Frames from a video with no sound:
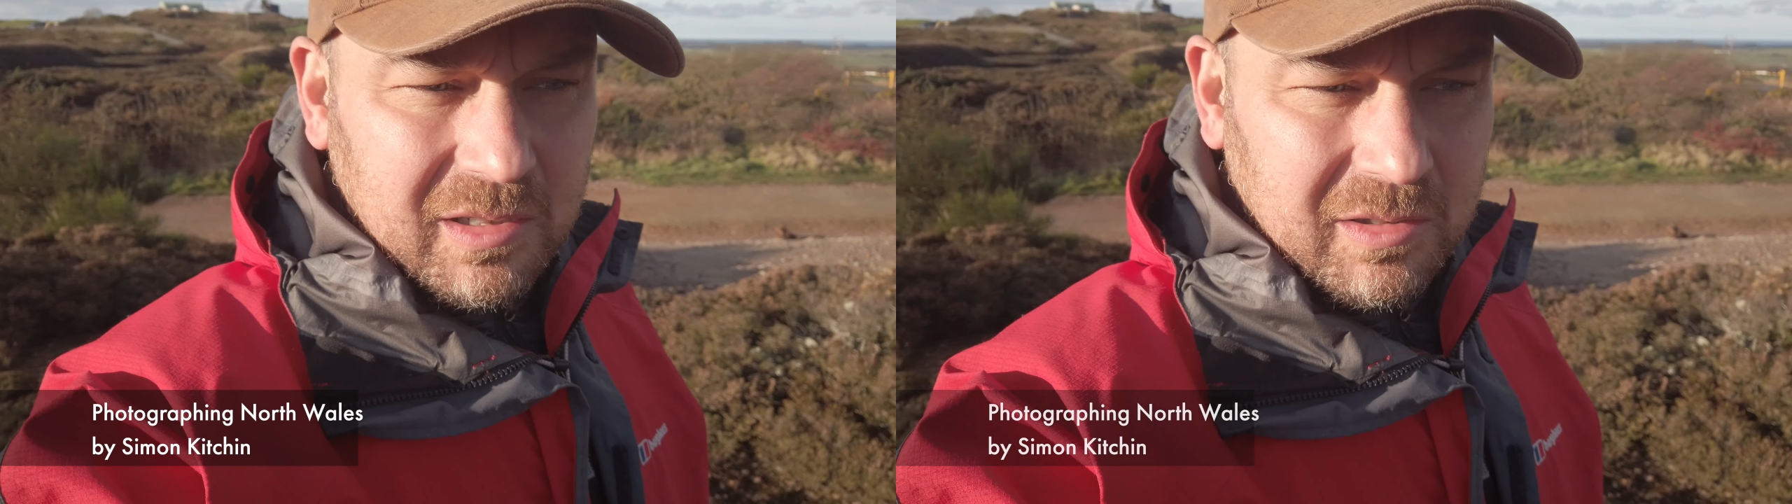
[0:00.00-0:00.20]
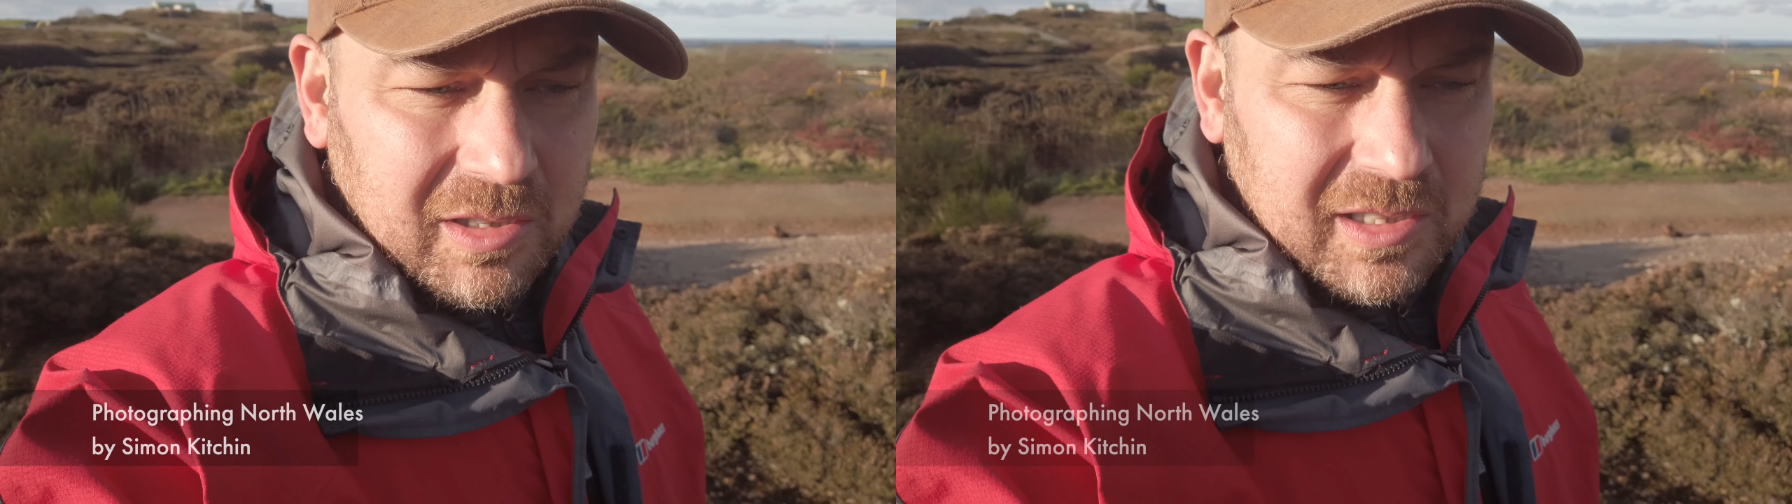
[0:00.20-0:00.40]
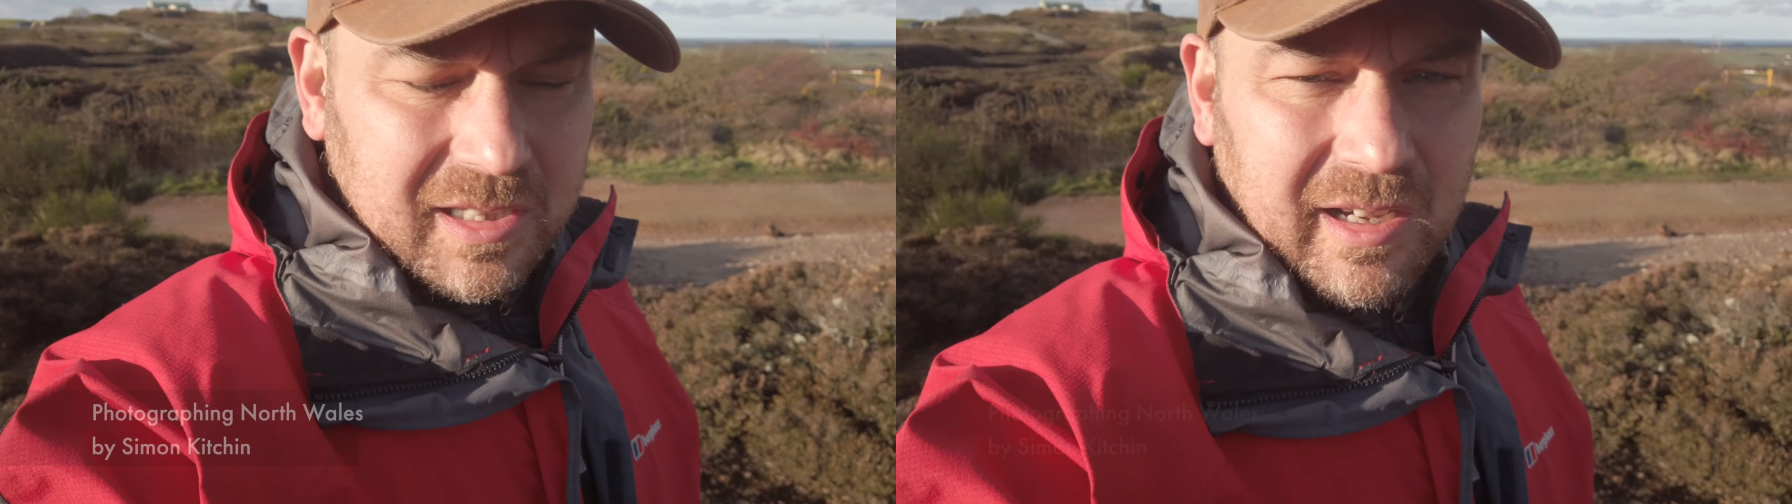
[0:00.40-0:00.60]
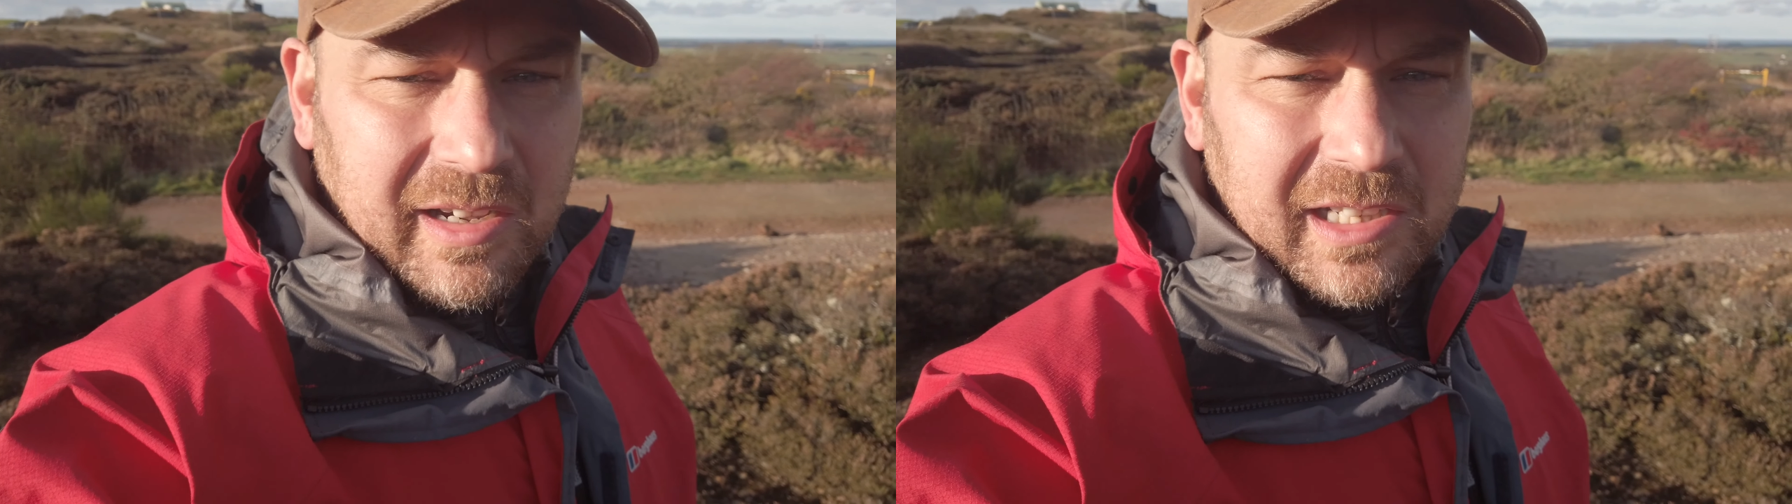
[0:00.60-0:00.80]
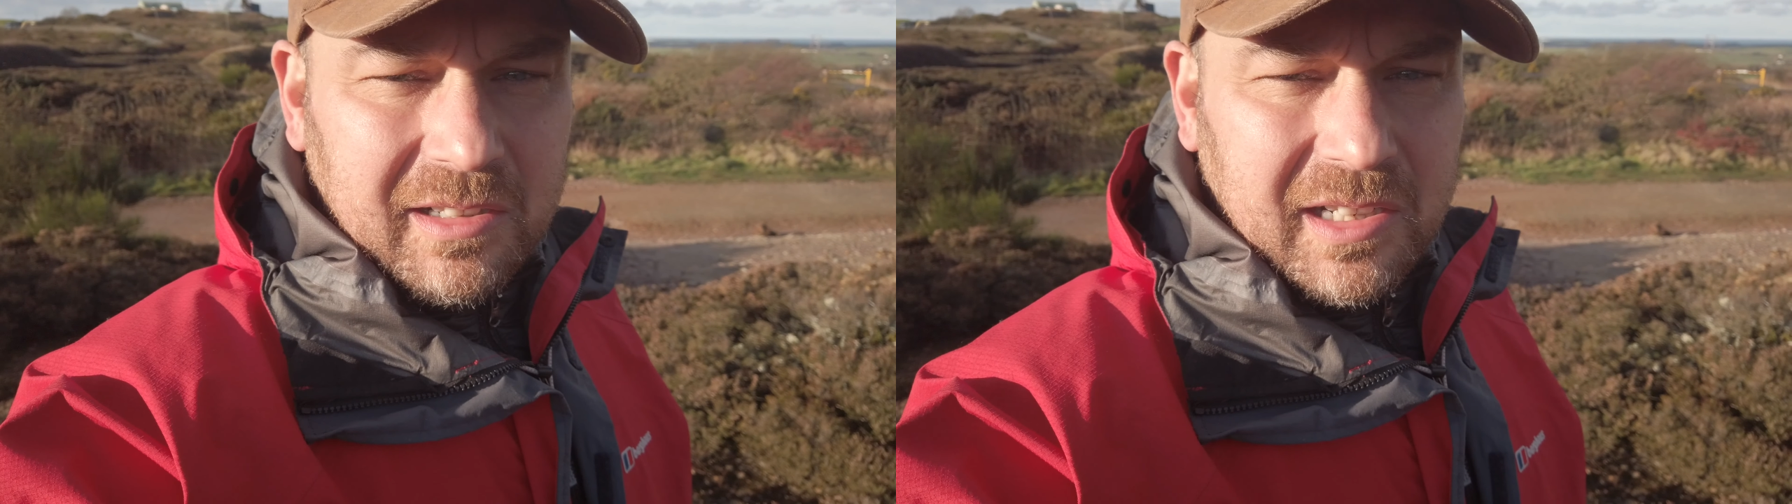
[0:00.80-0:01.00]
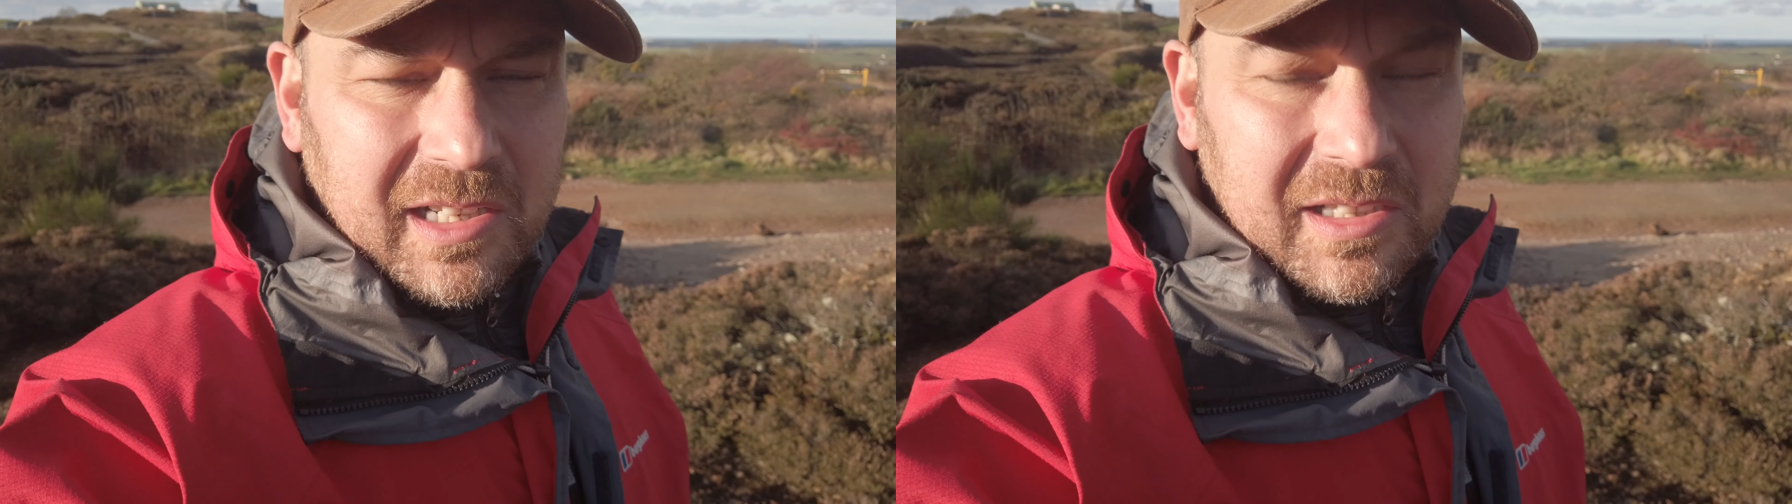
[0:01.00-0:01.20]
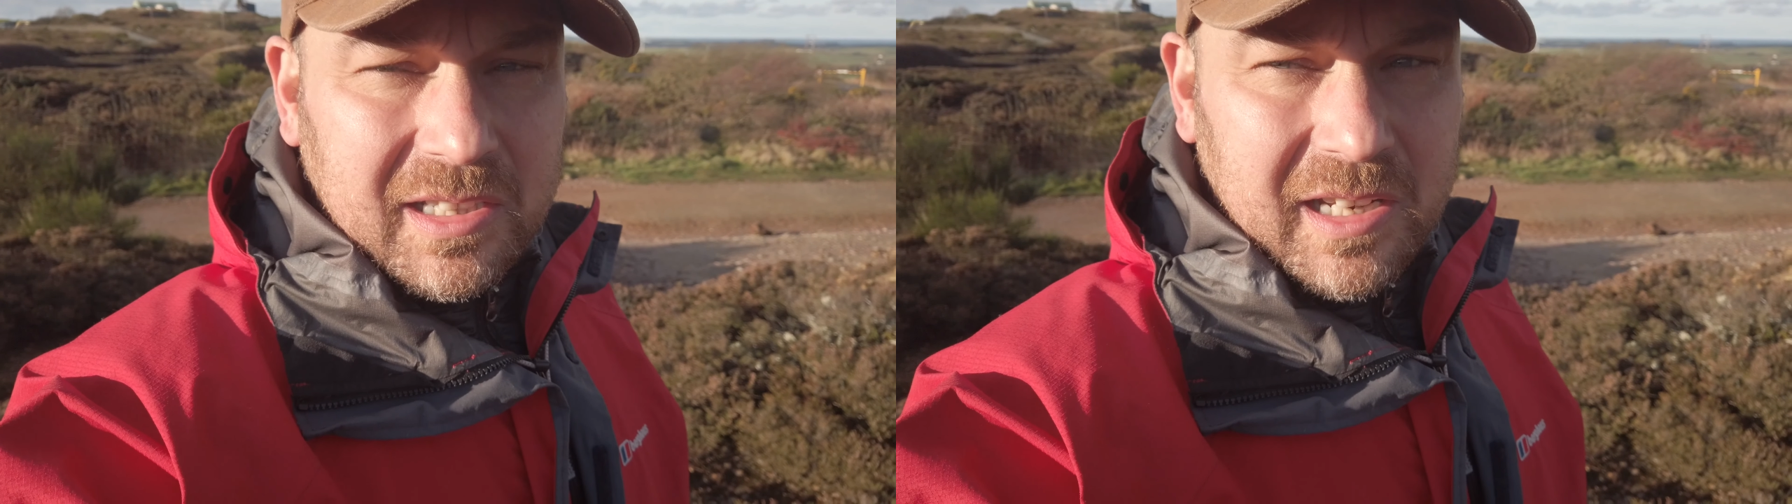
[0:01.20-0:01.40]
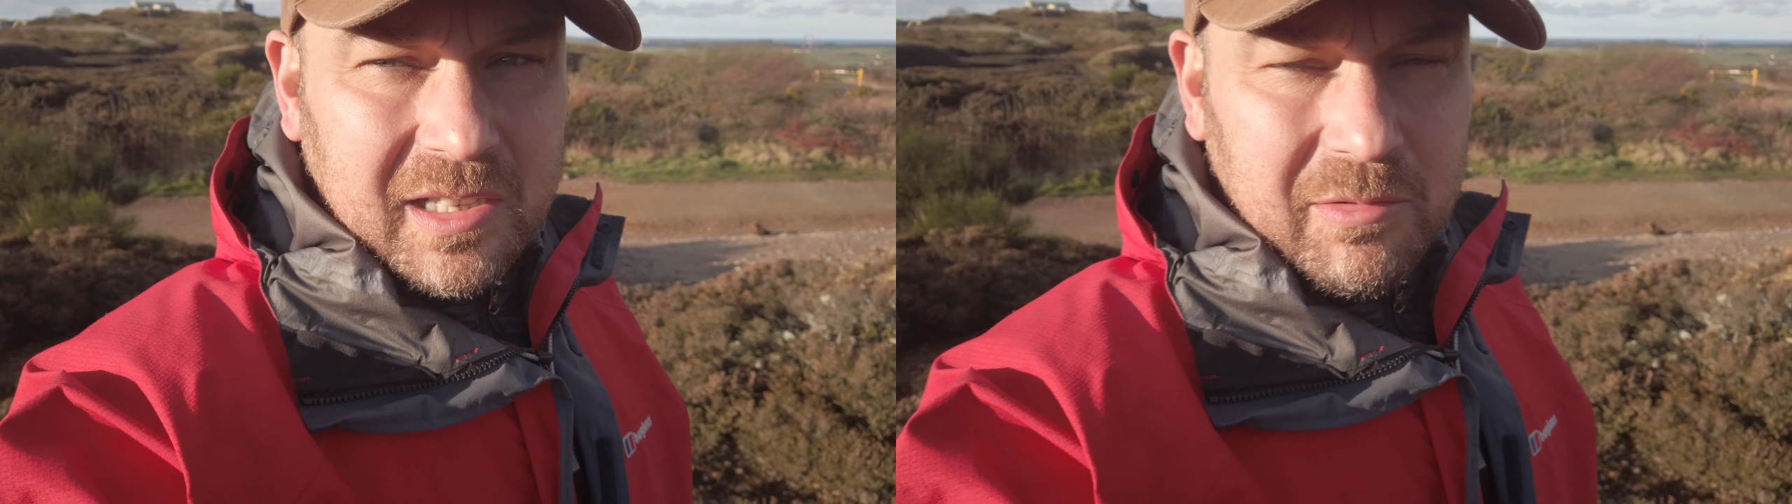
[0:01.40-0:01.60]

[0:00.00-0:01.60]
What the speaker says: on the sign that they said